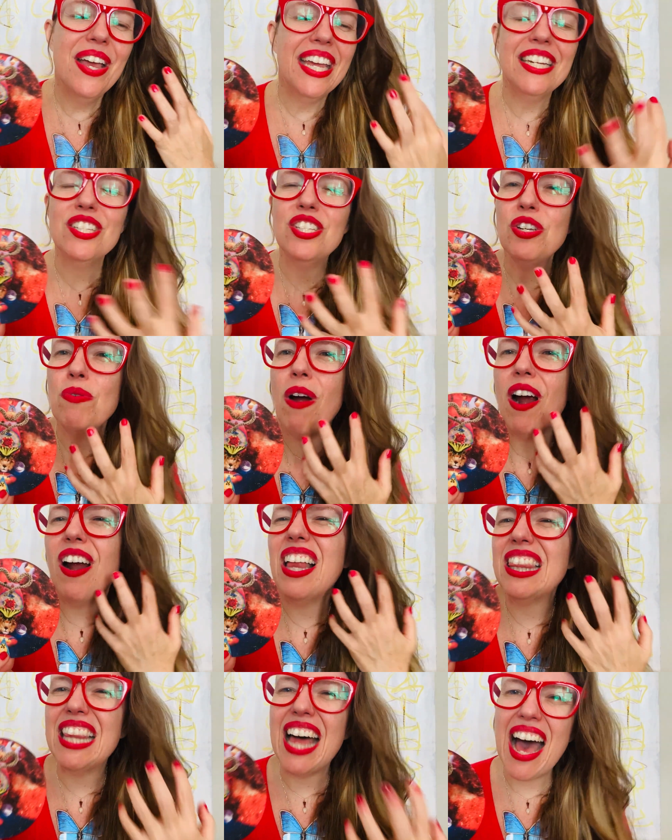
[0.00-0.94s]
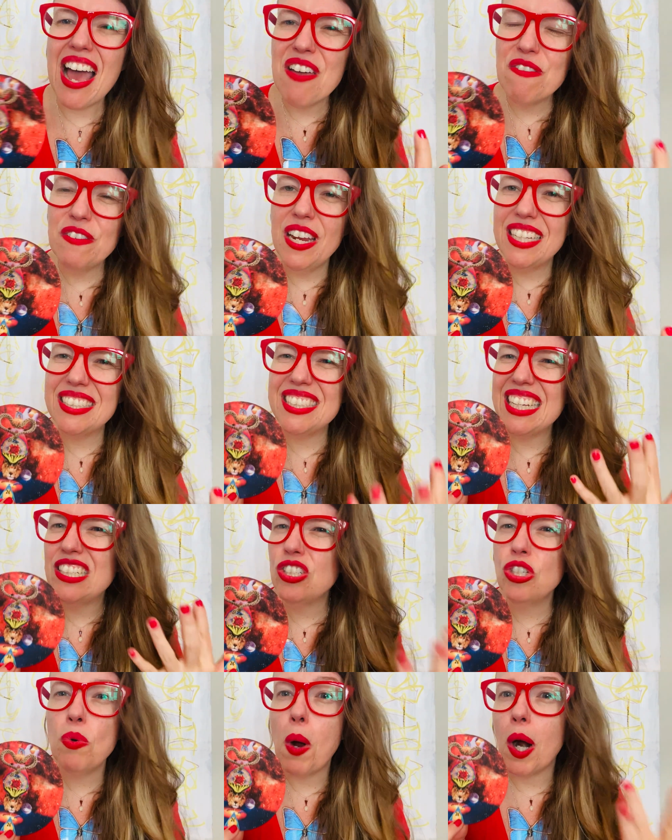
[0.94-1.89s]
into our aliveness,
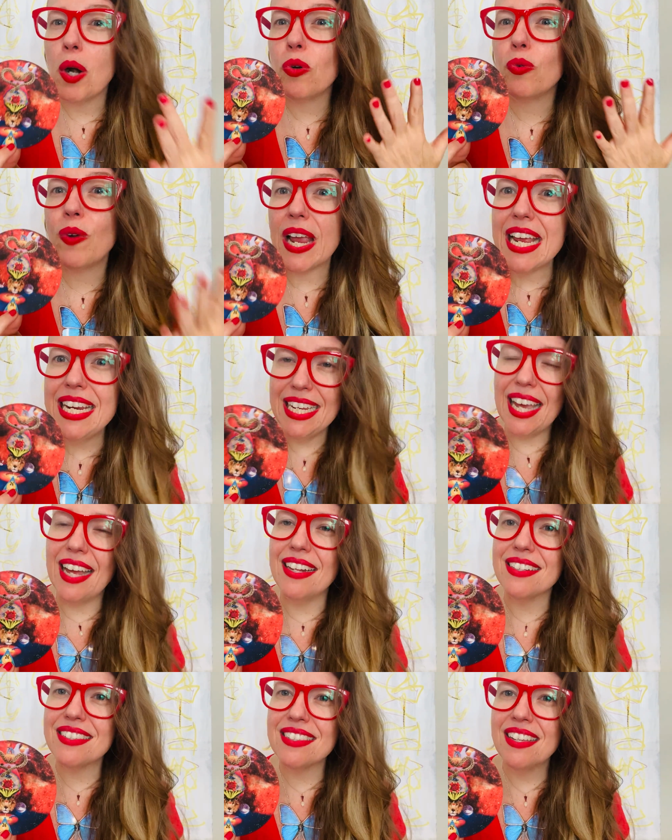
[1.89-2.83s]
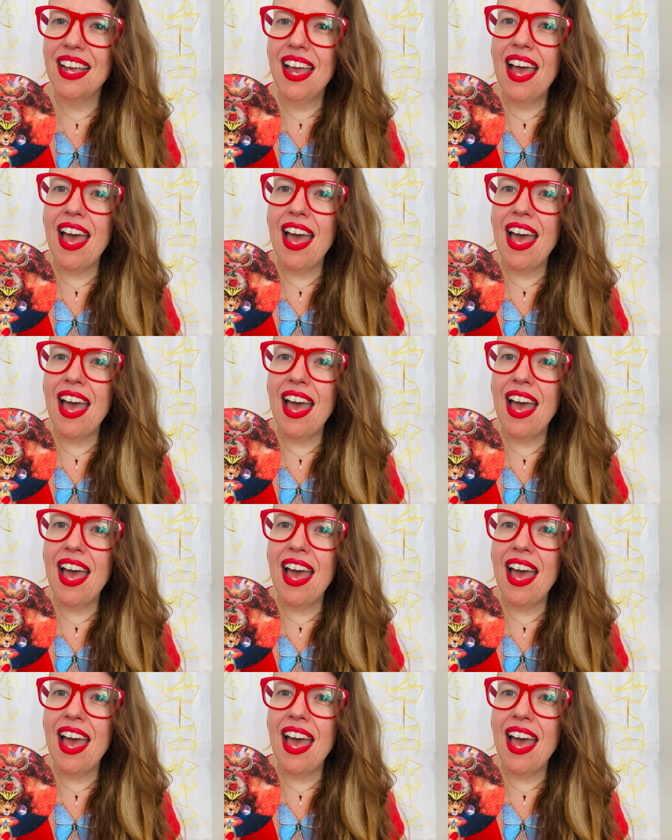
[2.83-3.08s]
into our radiance.